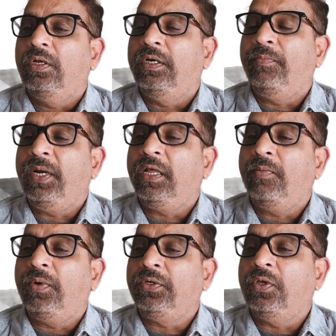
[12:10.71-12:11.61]
Depending
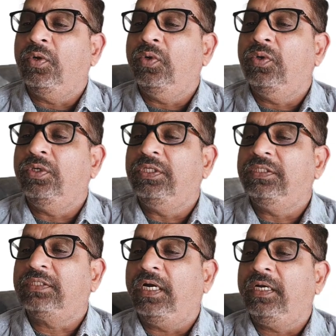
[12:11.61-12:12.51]
upon your load,
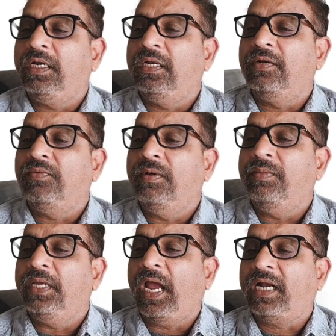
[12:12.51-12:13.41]
this container will
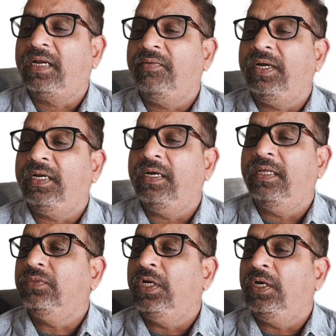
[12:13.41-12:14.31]
be activated.
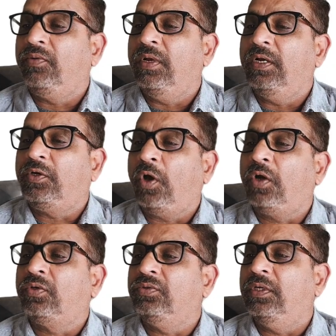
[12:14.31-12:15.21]
It will
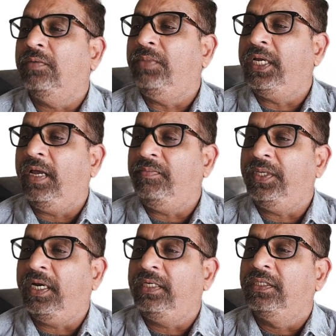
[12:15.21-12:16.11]
talk to the big
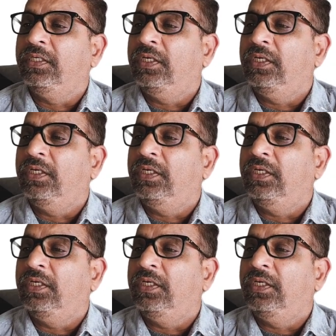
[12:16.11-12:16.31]
IP, right?